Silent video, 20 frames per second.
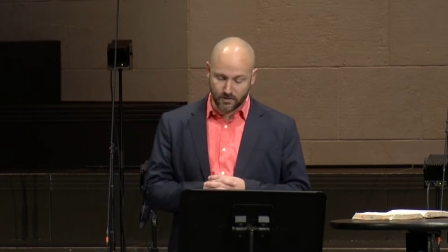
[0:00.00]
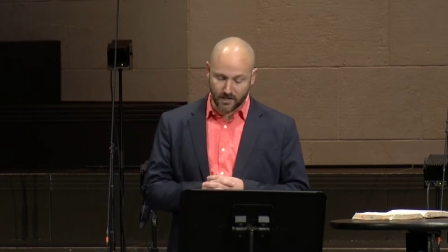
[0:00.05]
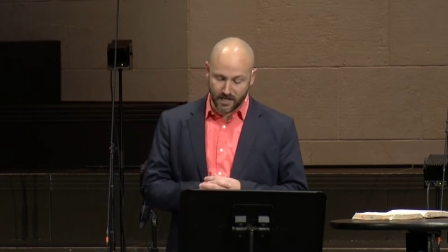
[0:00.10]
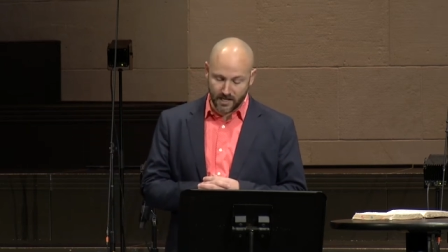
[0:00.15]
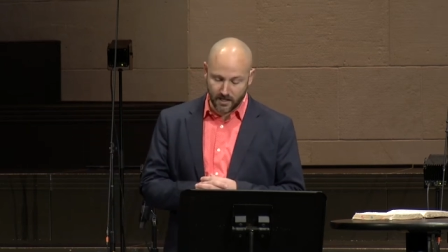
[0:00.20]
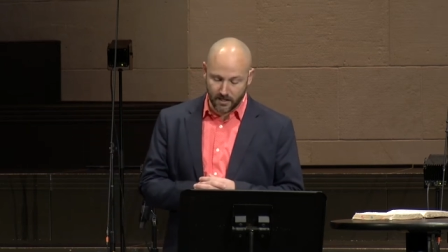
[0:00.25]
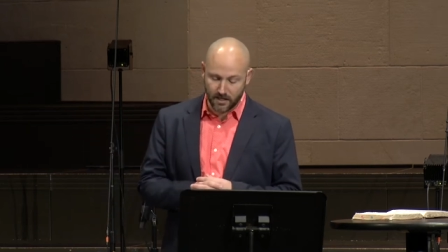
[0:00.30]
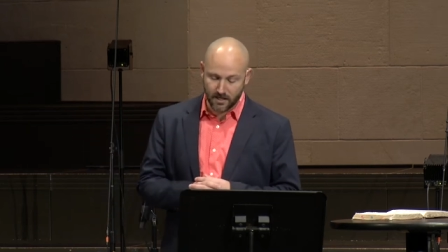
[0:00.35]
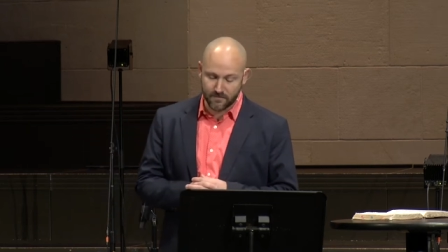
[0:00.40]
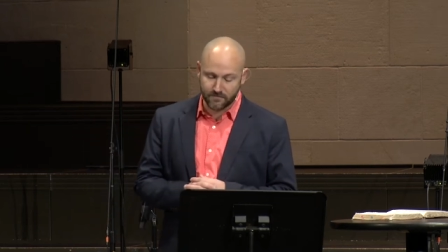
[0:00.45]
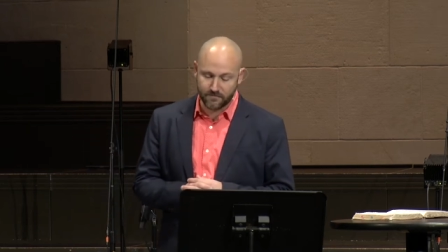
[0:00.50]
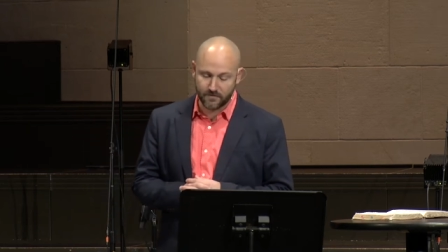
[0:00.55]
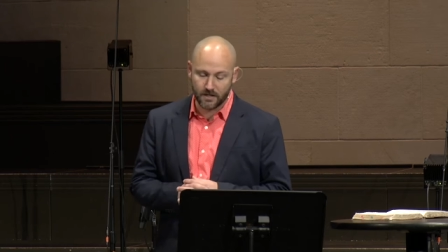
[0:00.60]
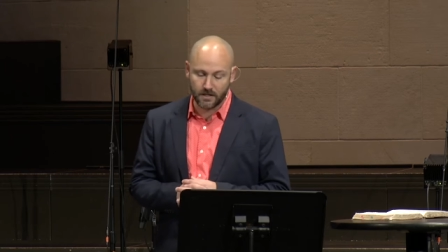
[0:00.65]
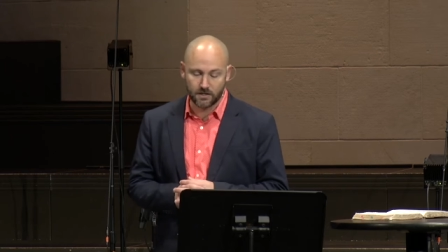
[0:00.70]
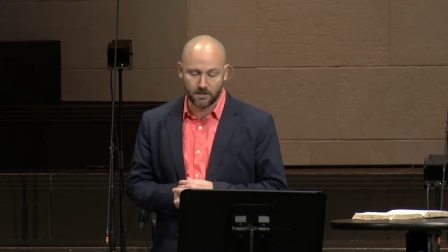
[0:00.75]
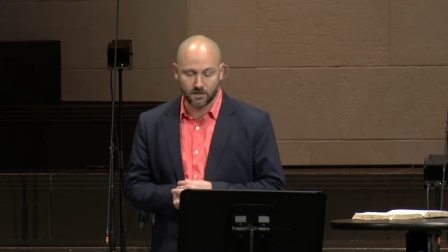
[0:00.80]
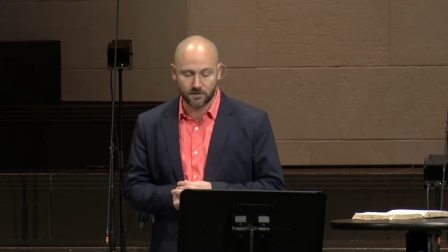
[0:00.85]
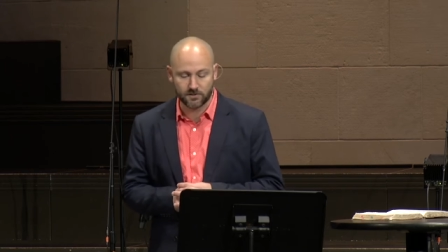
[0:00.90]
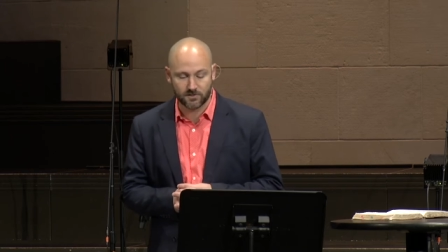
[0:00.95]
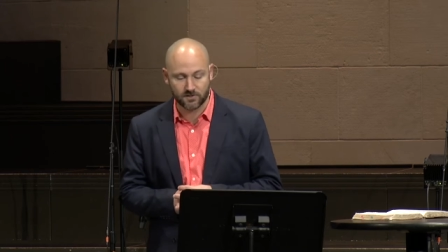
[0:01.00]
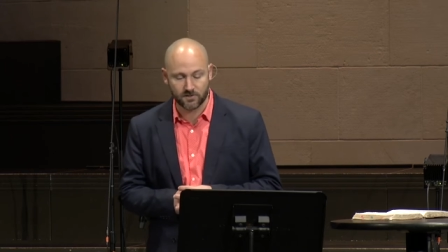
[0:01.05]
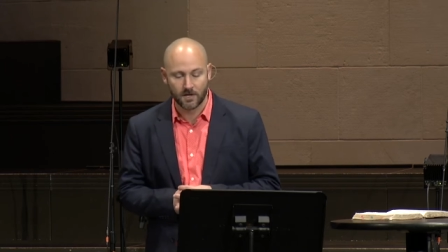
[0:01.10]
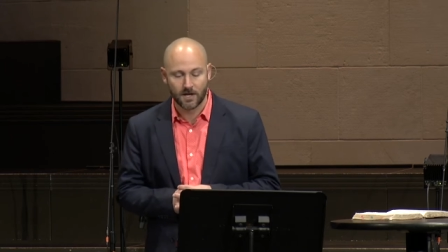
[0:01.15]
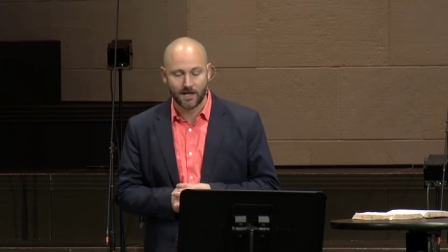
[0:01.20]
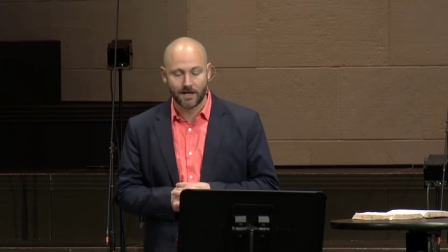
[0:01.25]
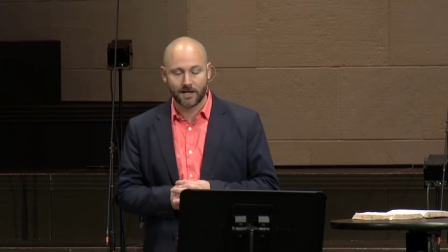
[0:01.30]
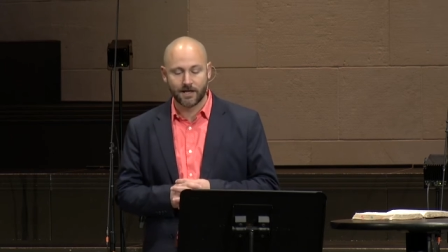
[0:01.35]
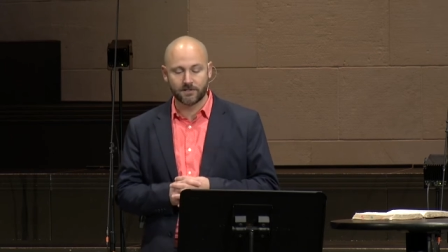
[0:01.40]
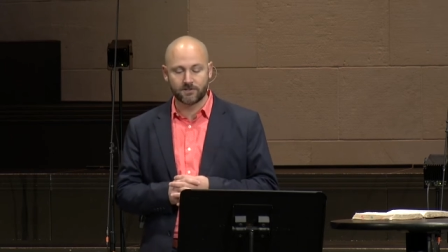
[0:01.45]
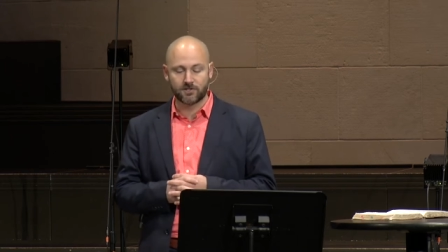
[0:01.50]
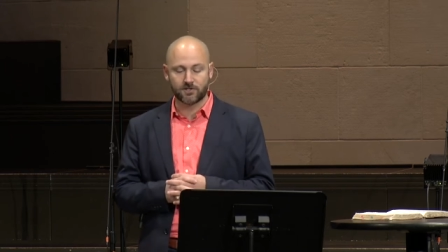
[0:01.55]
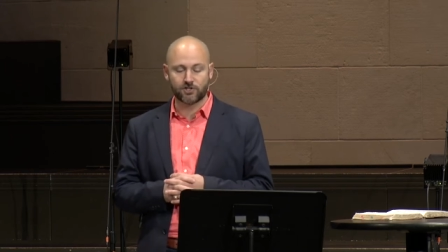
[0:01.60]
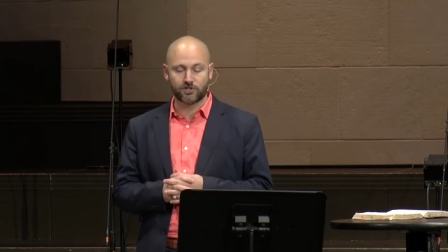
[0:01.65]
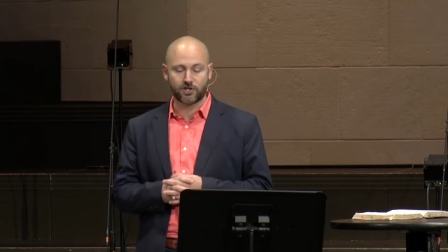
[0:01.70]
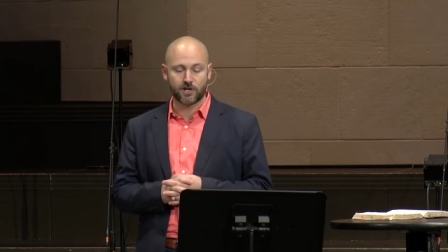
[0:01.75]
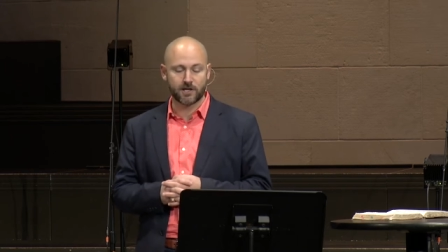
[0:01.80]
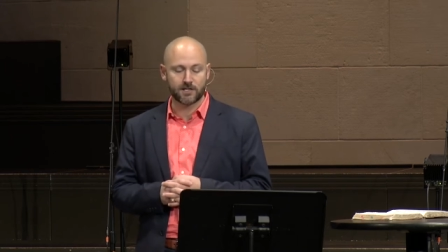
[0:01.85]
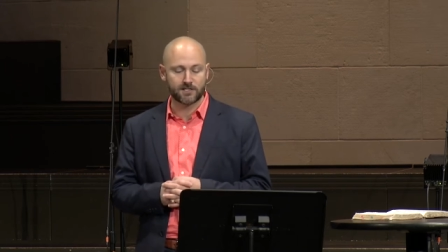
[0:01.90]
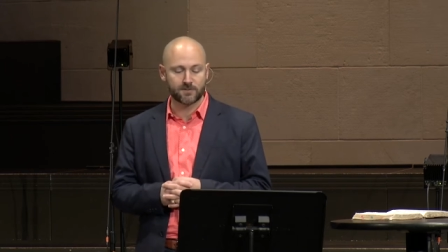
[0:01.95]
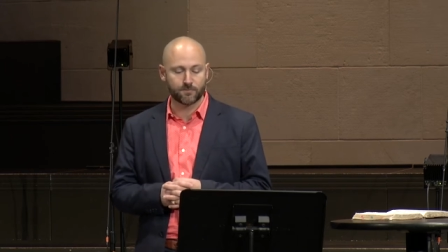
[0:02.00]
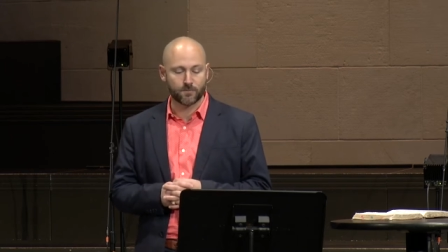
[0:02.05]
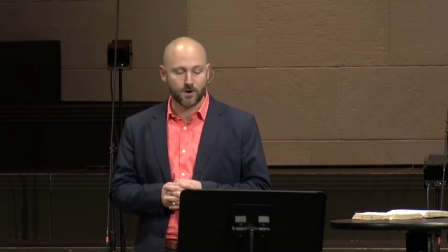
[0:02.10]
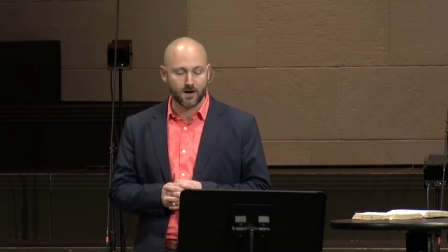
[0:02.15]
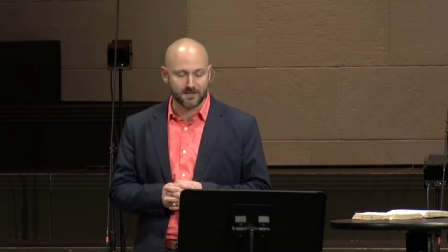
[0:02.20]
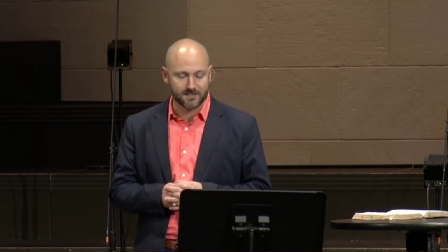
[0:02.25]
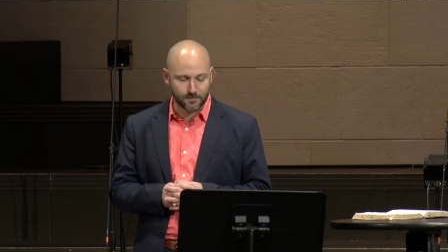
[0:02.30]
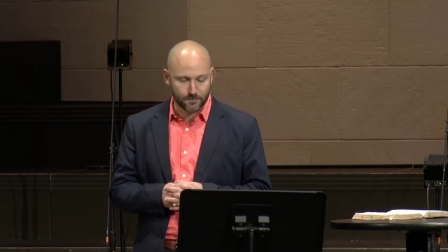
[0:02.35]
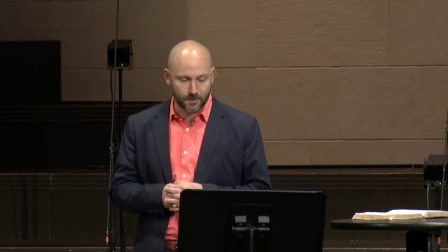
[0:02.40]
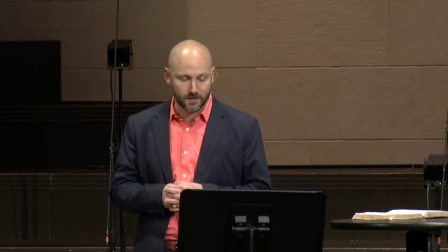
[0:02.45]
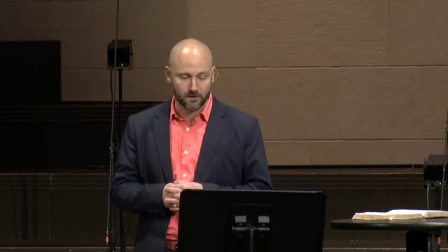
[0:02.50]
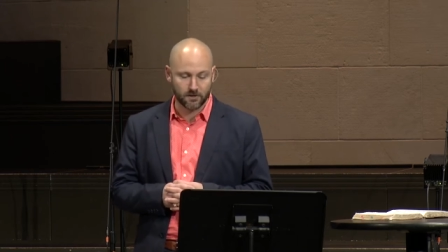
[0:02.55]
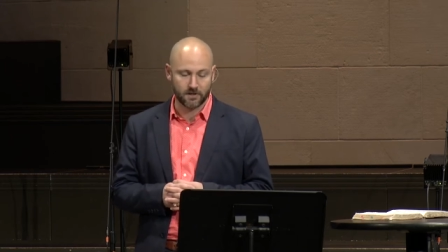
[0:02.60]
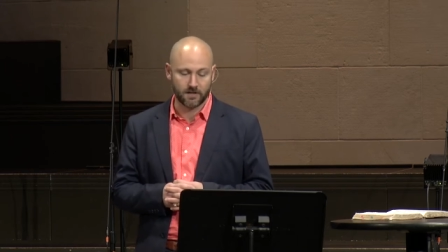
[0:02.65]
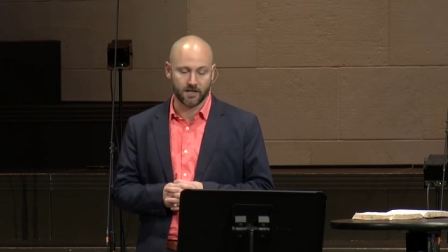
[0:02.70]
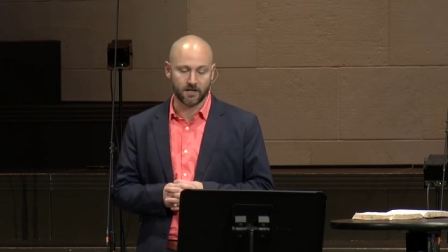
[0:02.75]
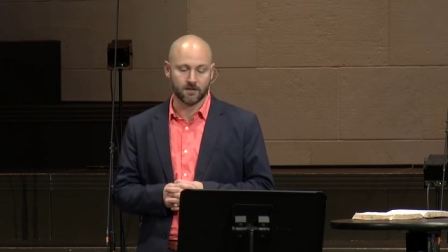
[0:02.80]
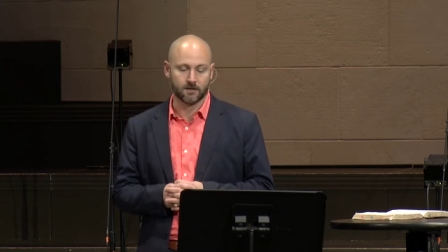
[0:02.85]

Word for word: inconvenience and to chase prosperity.